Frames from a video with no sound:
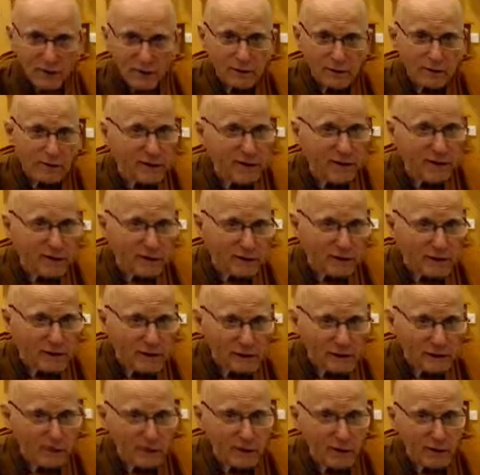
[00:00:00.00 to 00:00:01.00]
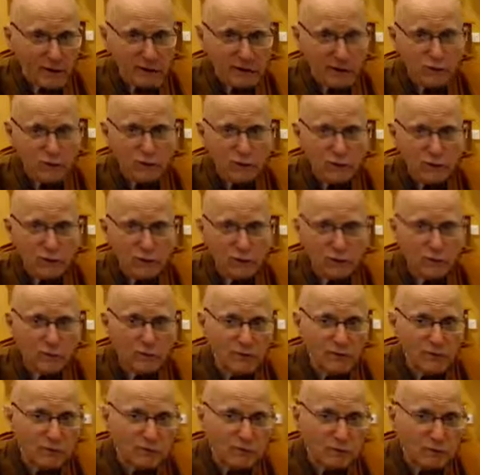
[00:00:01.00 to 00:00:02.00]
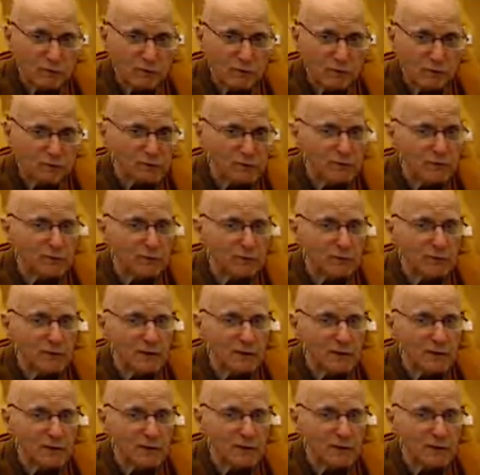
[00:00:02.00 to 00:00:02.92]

dedicate merit to Venerable German